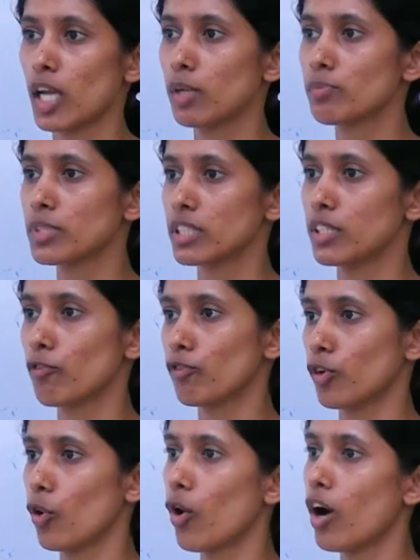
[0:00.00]
helps in the
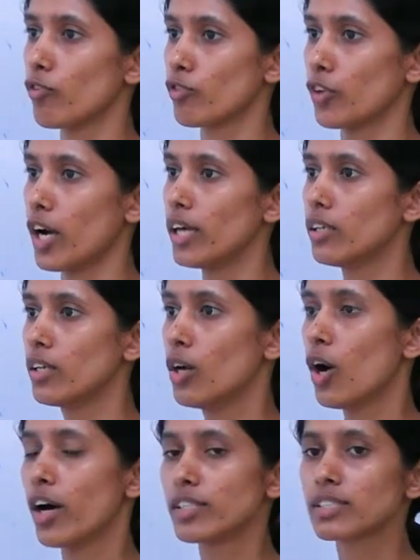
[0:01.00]
flow of your
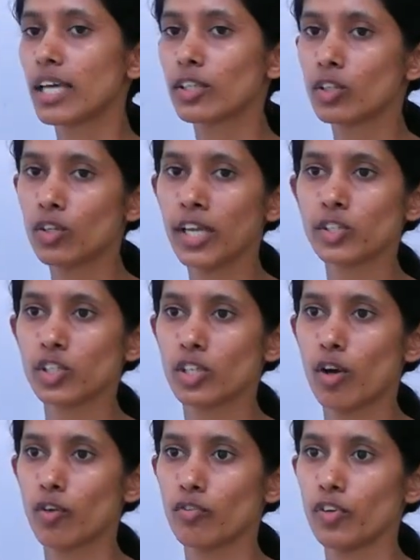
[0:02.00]
or
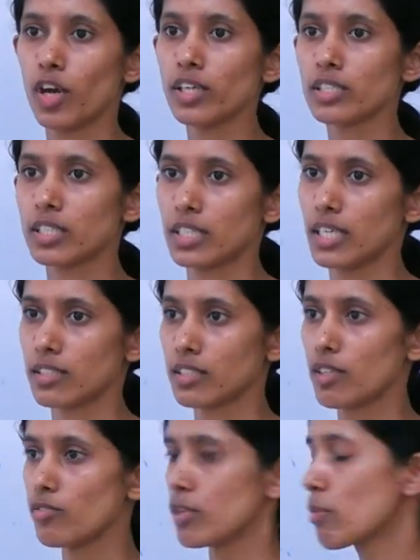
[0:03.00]
circulation of your
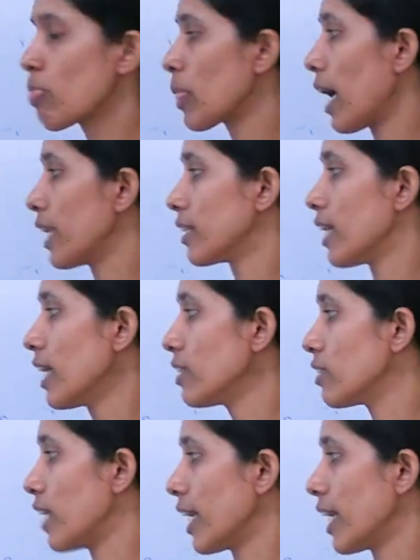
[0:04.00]
CSF, and that